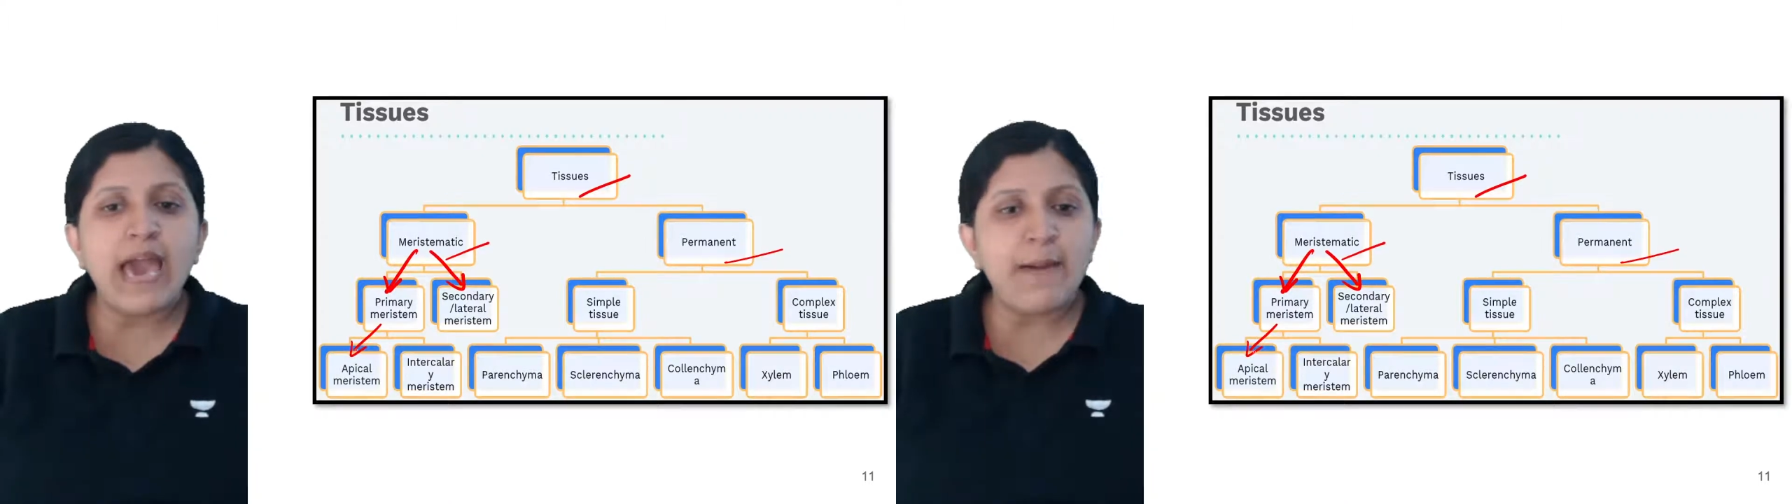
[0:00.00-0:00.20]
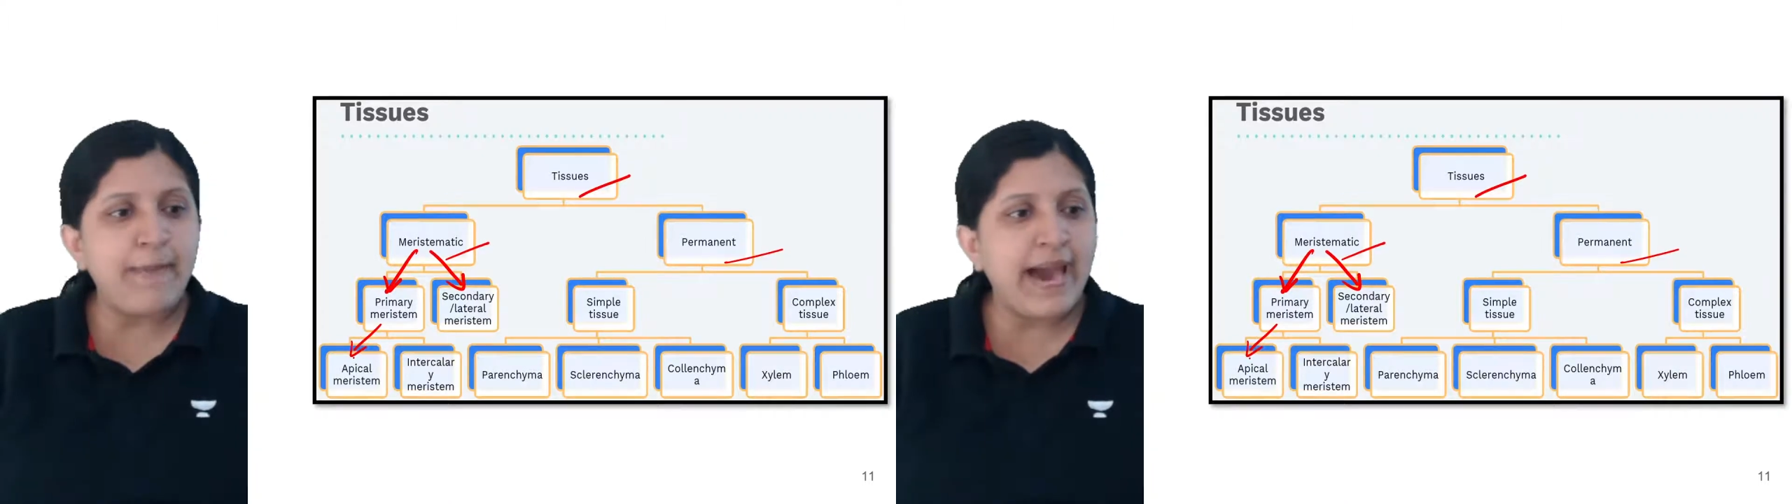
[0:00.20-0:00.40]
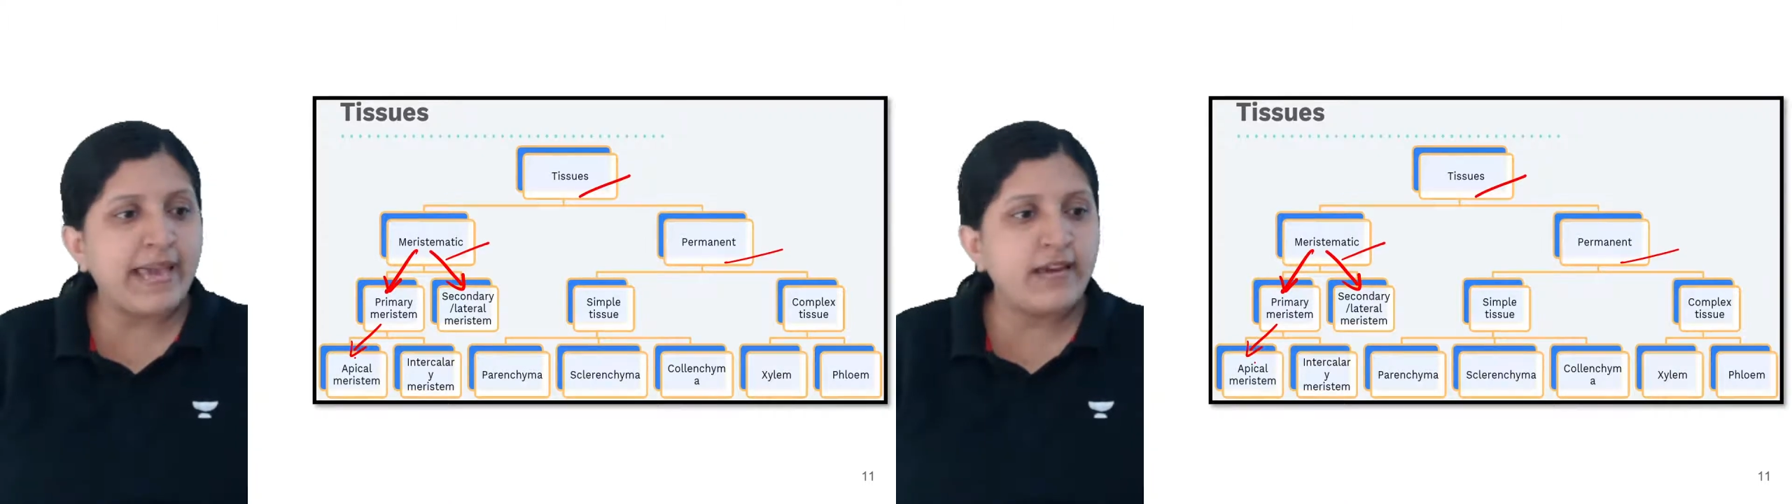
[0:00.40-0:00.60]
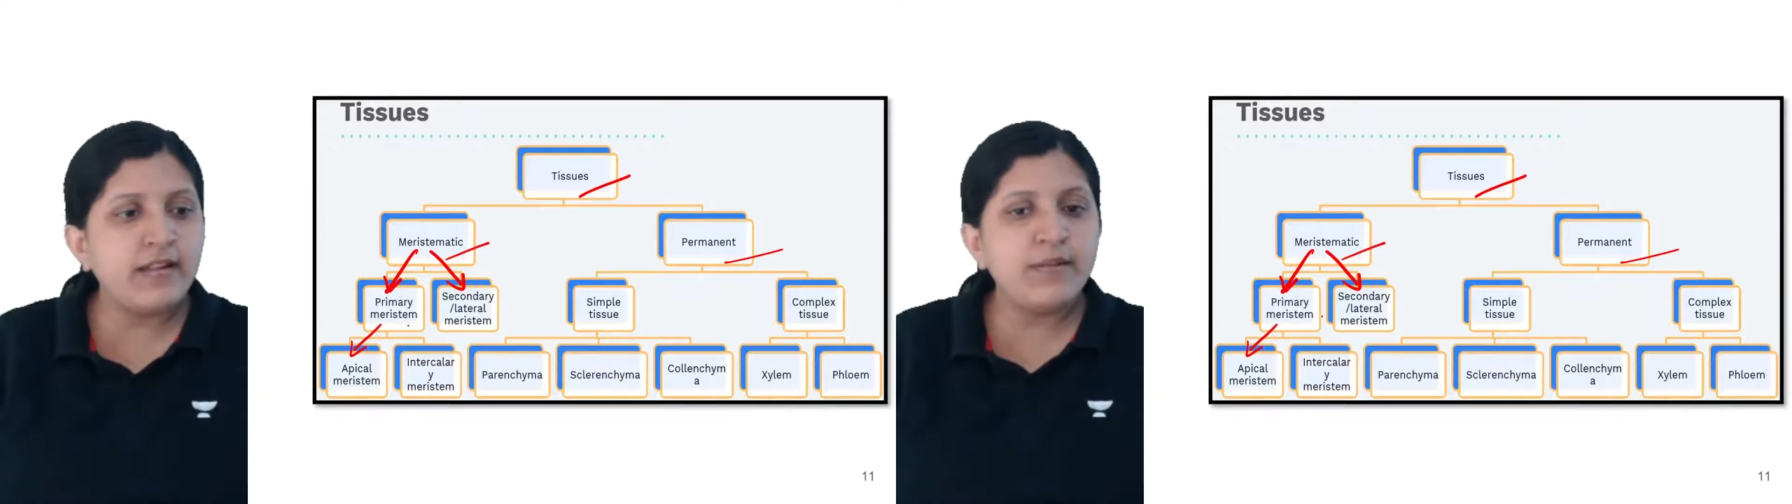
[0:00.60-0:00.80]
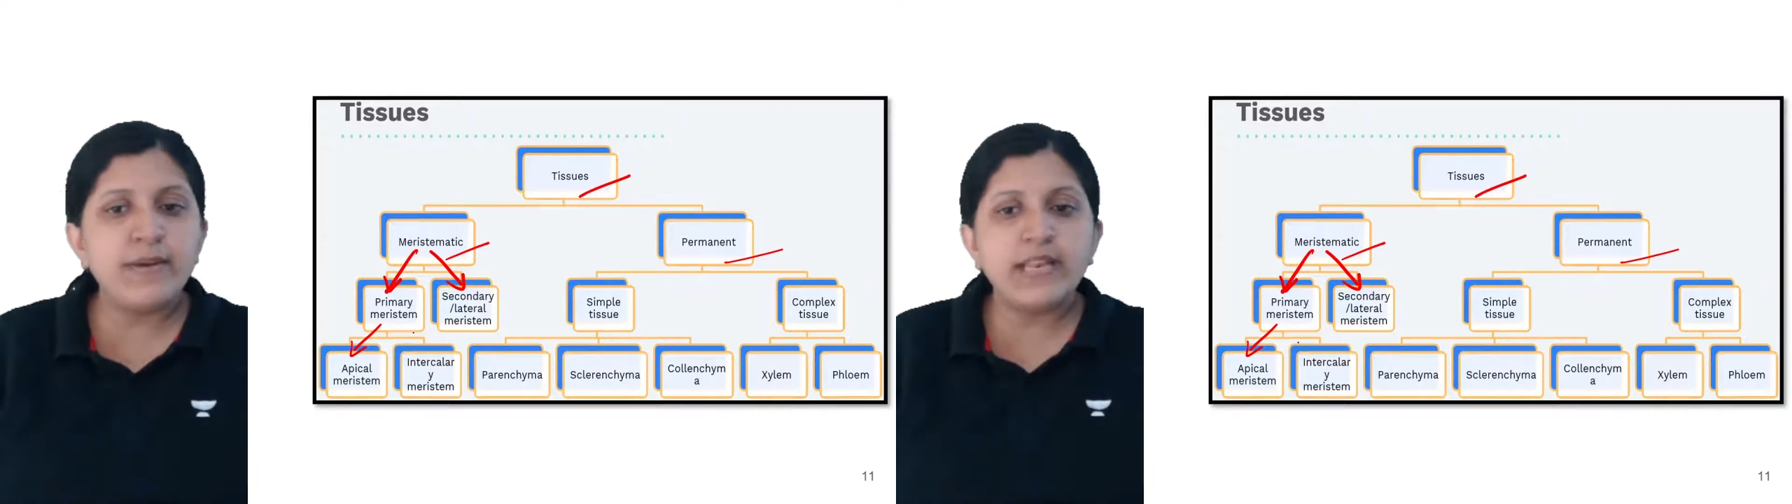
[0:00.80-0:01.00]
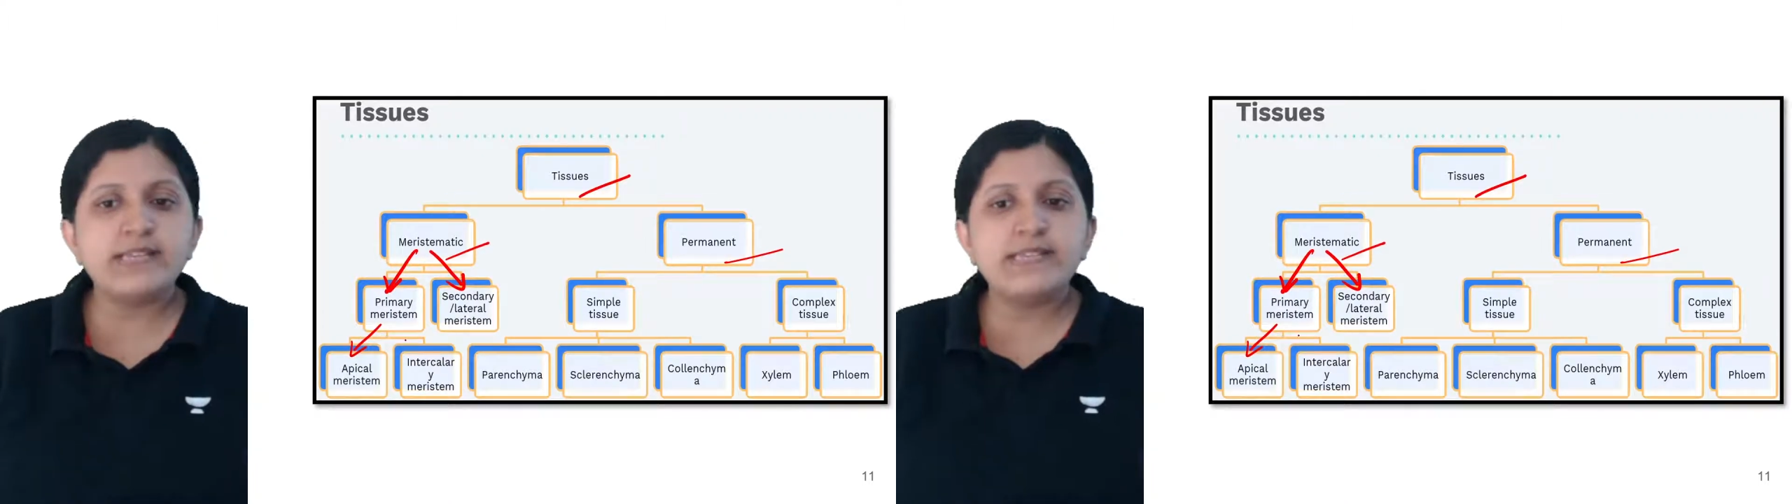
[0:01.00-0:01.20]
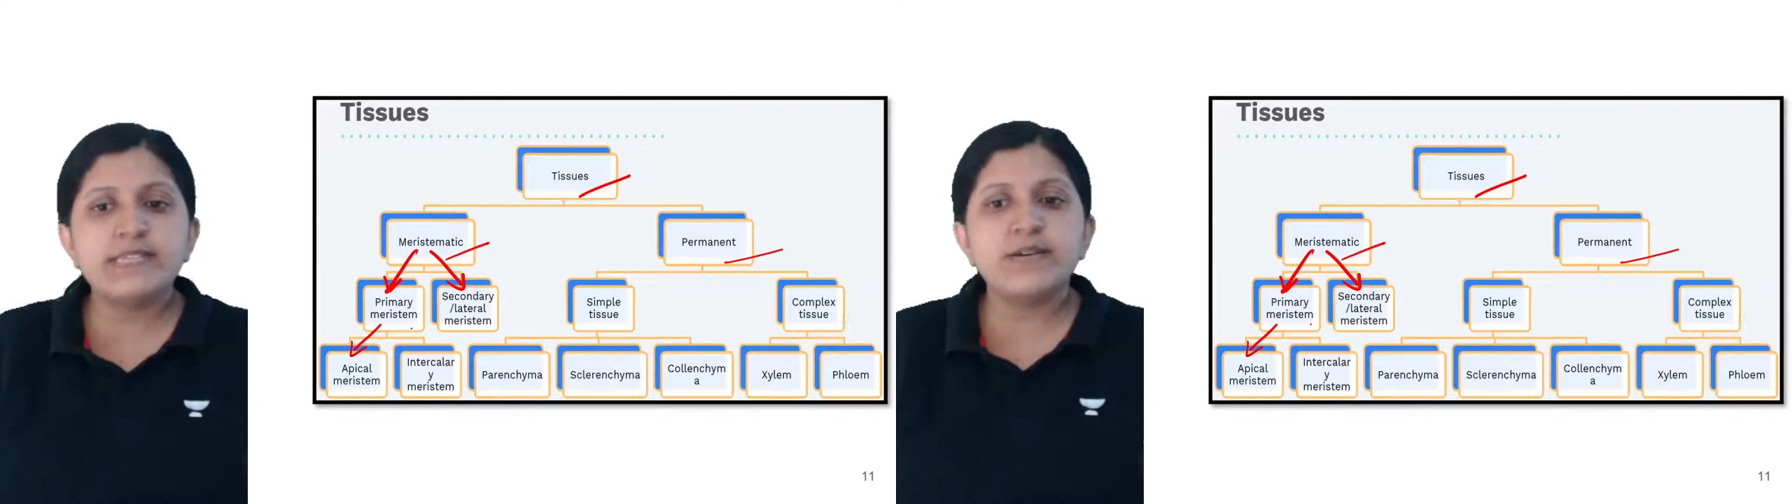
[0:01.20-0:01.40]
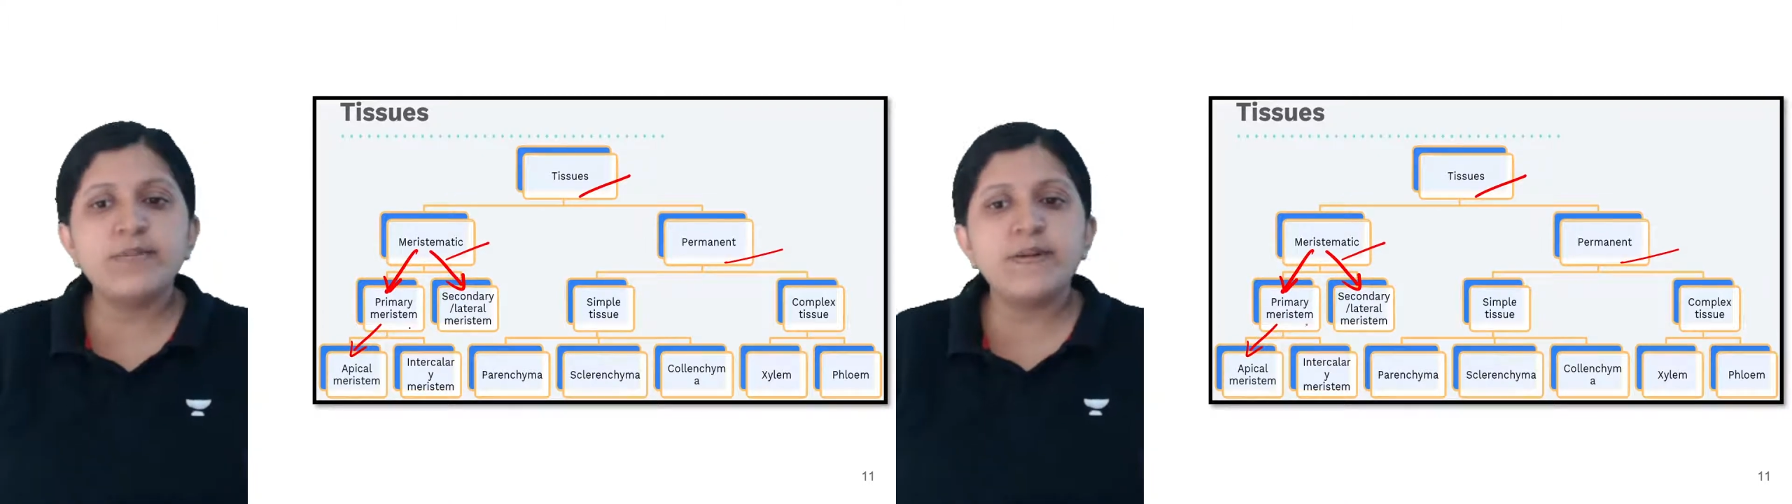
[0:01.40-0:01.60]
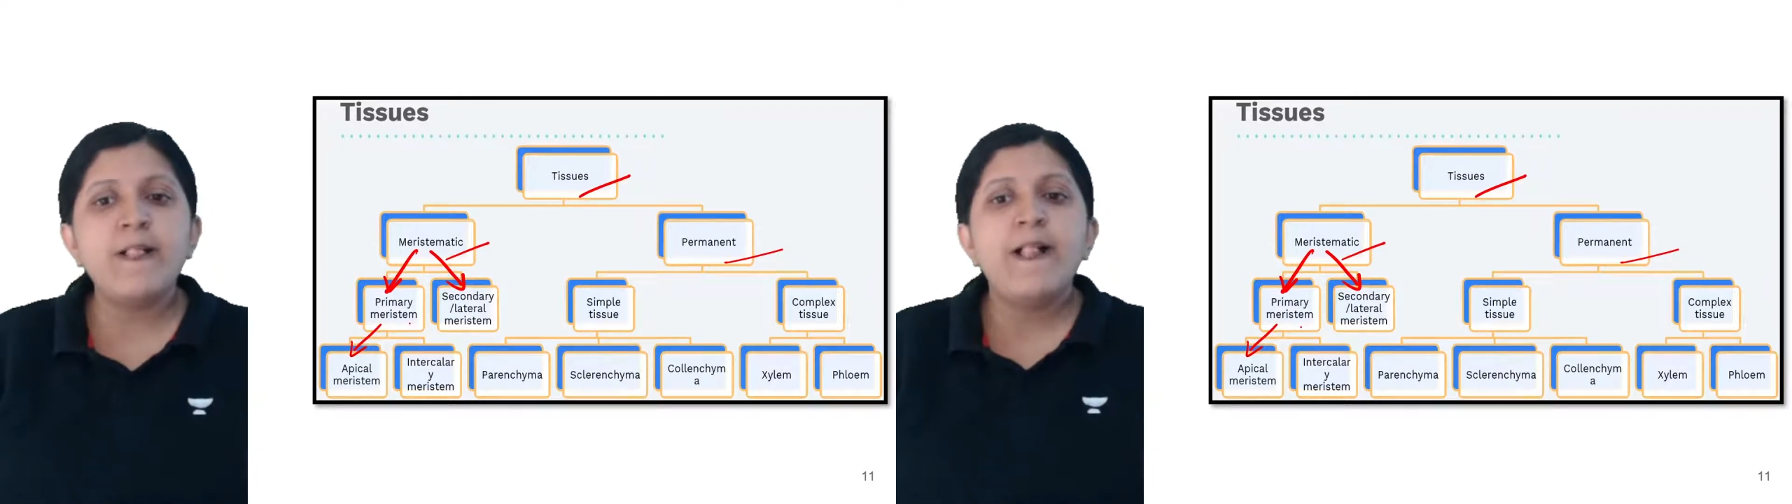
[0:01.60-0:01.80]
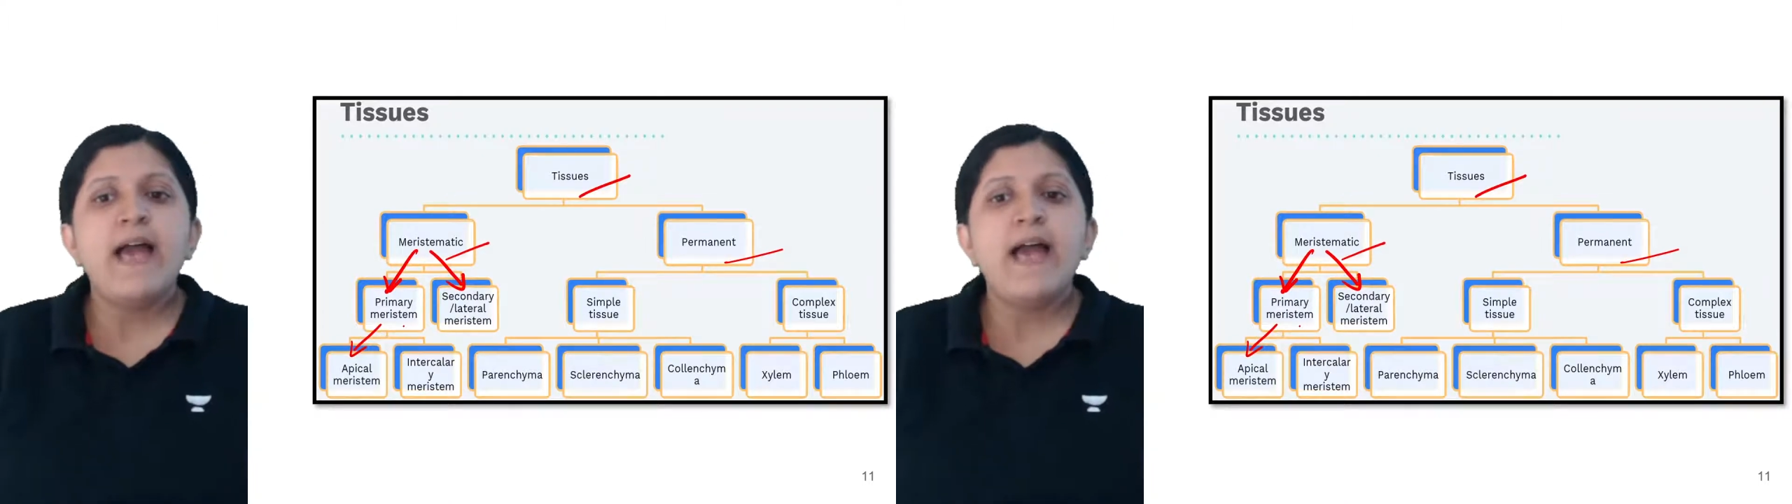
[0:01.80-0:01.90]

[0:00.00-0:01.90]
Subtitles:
apical meristem,